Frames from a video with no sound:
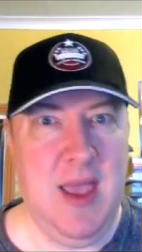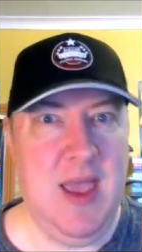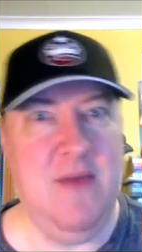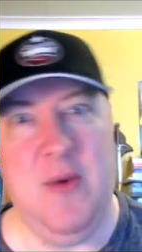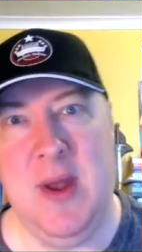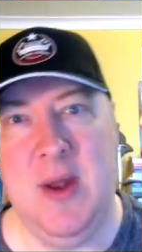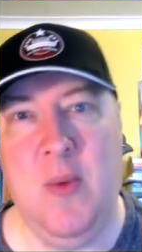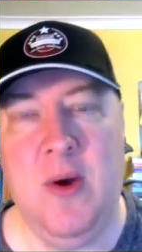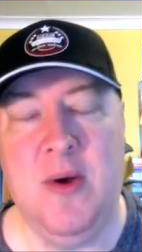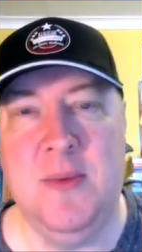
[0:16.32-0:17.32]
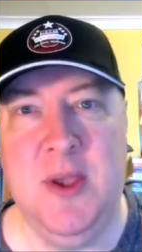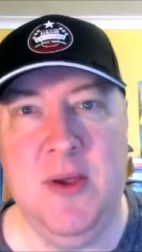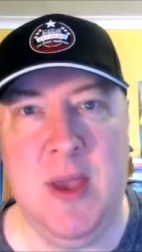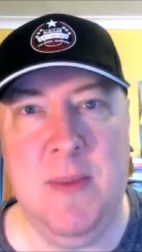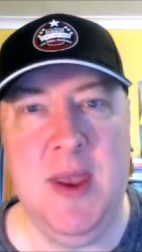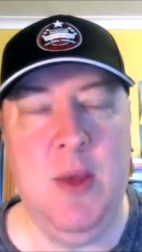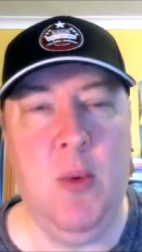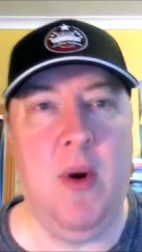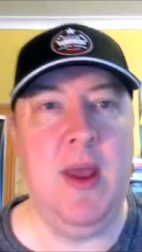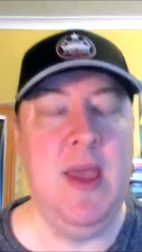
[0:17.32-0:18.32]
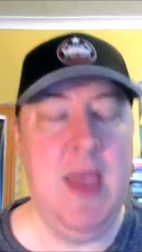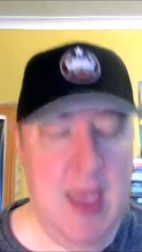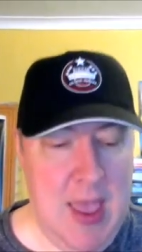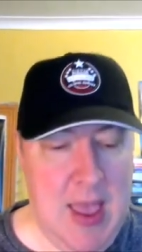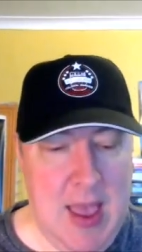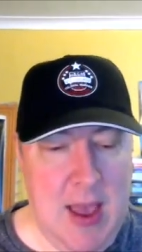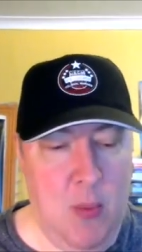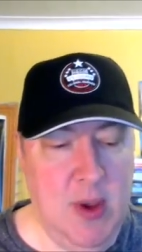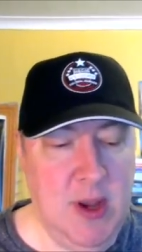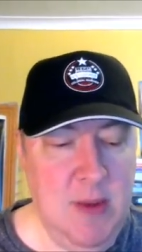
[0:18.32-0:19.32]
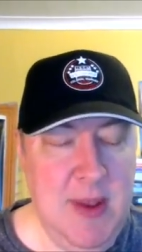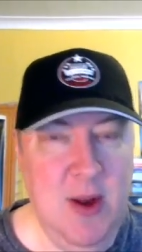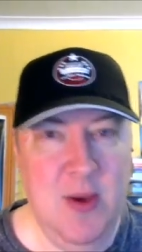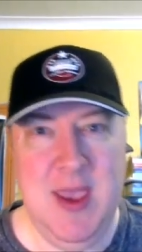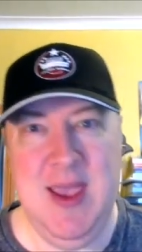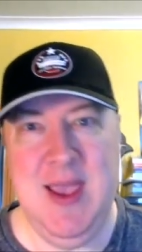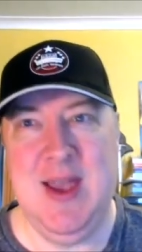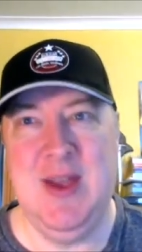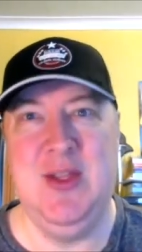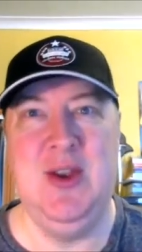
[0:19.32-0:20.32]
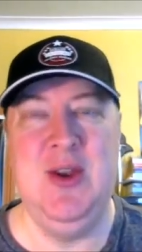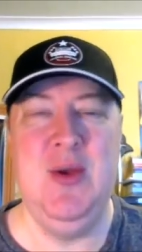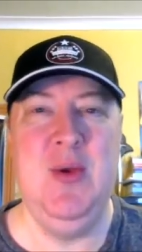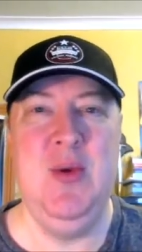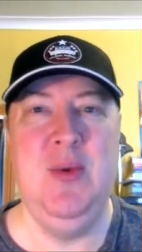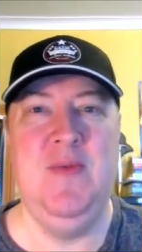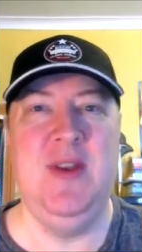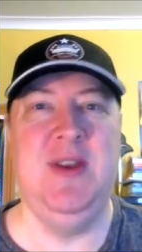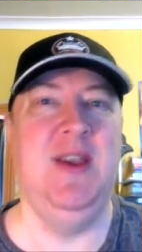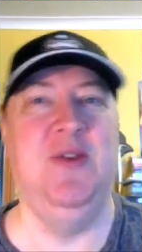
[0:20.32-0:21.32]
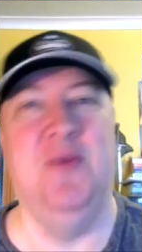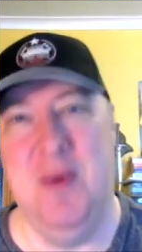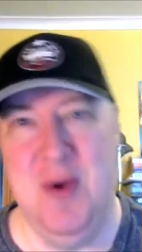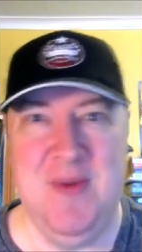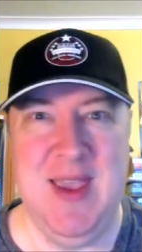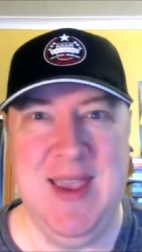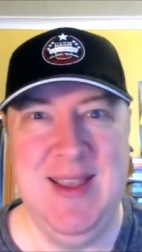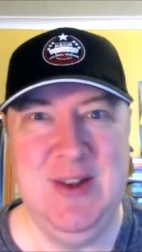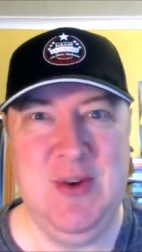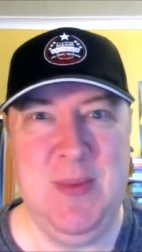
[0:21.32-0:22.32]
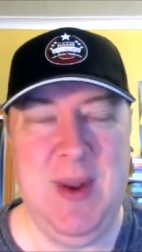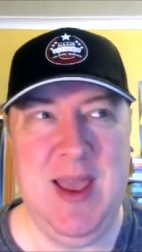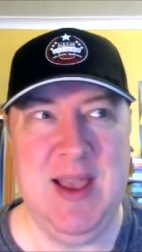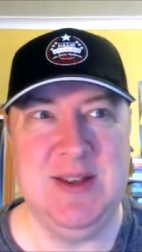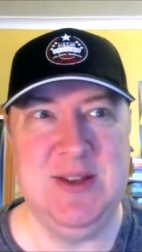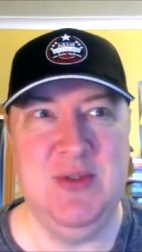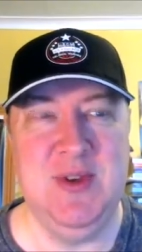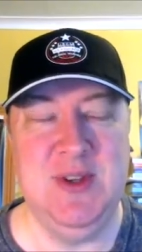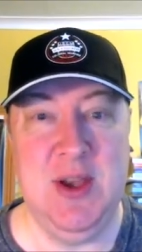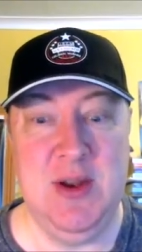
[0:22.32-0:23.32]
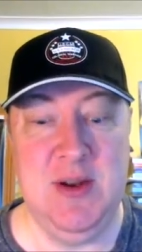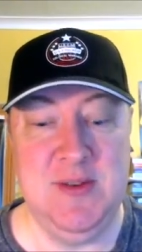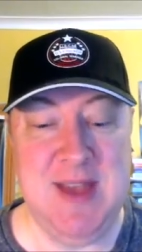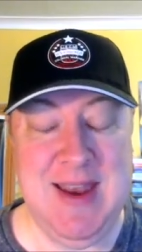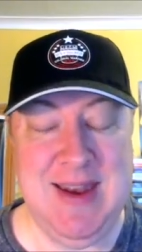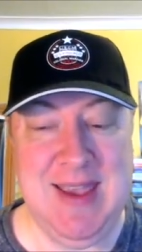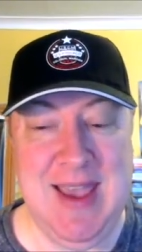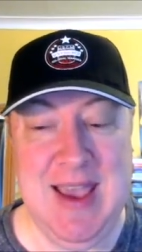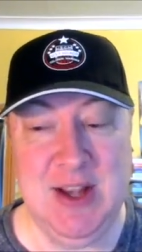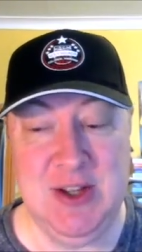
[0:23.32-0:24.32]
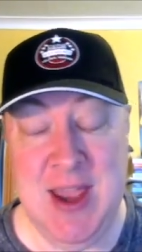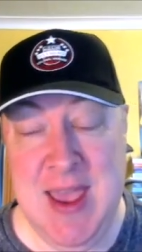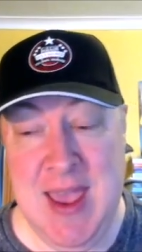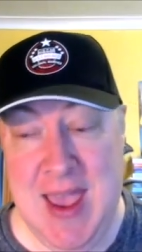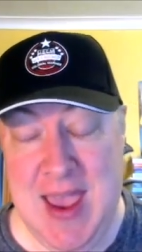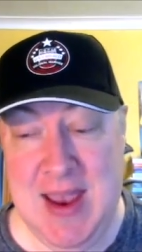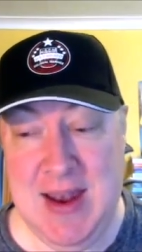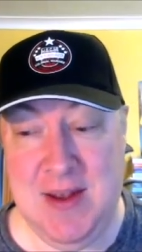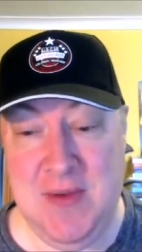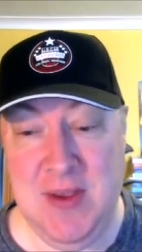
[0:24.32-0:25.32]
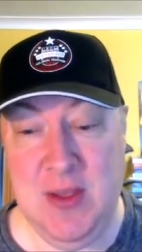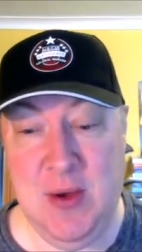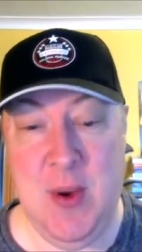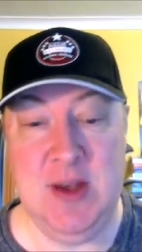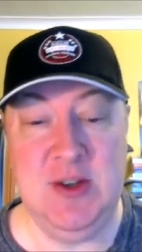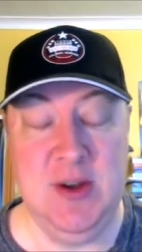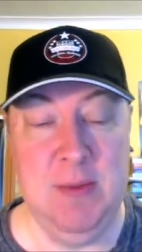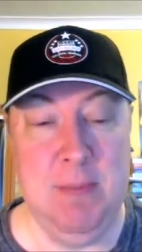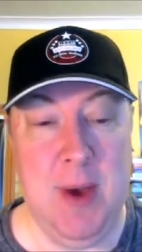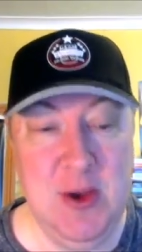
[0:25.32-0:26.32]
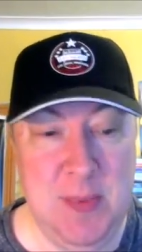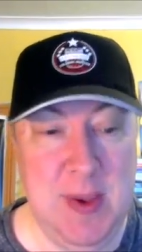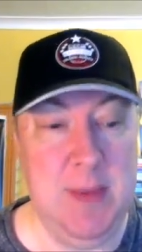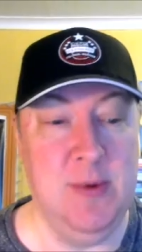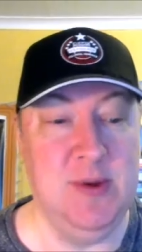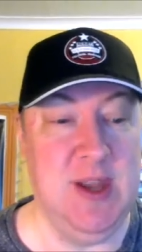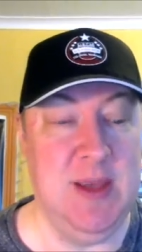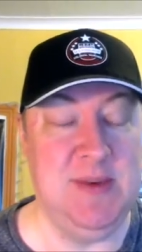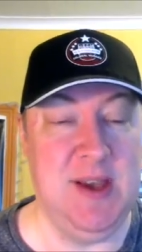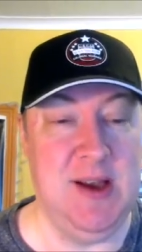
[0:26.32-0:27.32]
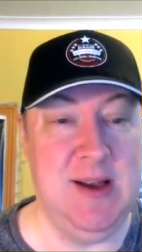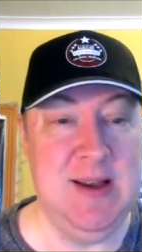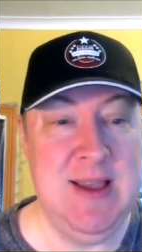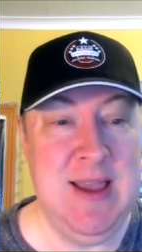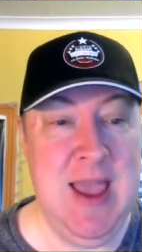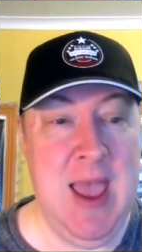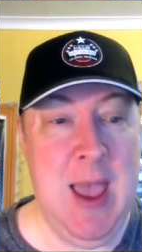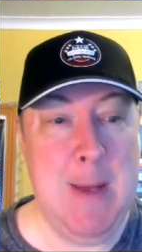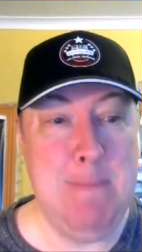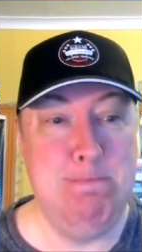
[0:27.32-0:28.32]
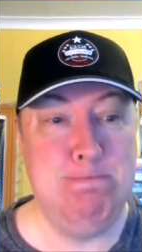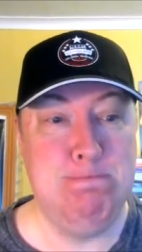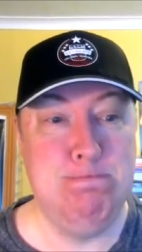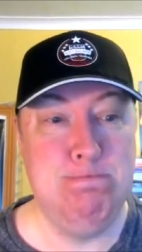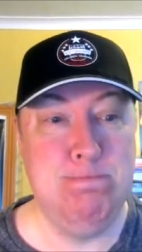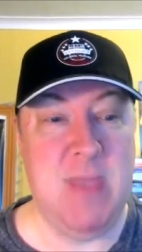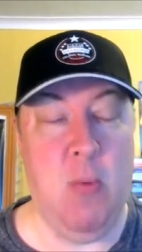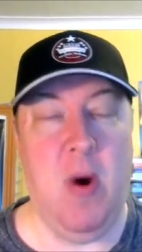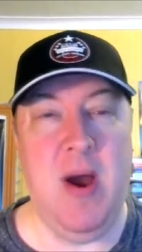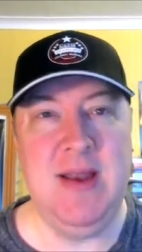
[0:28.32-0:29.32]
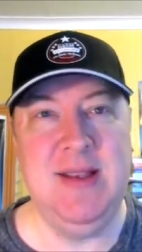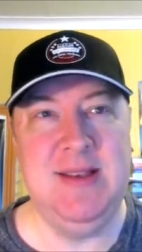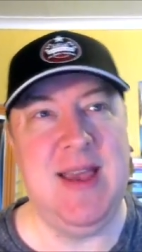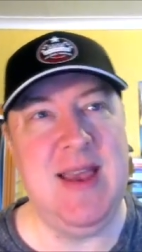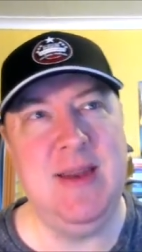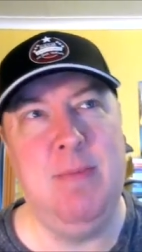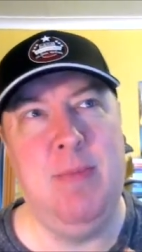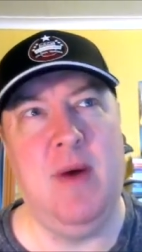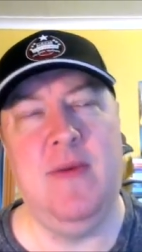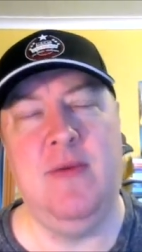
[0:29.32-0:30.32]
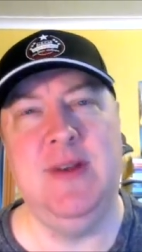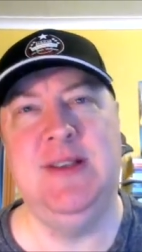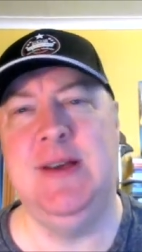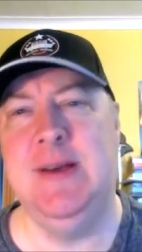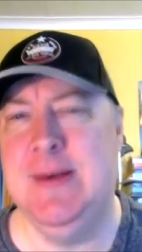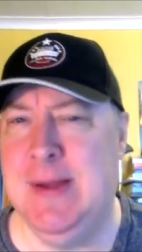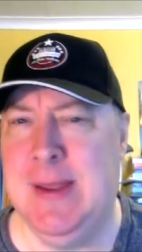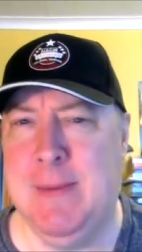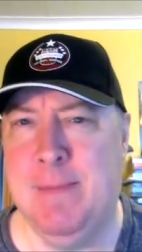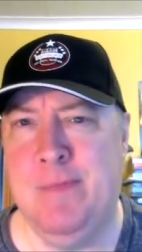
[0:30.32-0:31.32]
Hey everyone, and welcome to UK Media Warrior. We're going to be looking at the new Vin Diesel movie, XXX, The Return of Xander Cage. And I think the question on most people's lips are, why did Xander bother returning?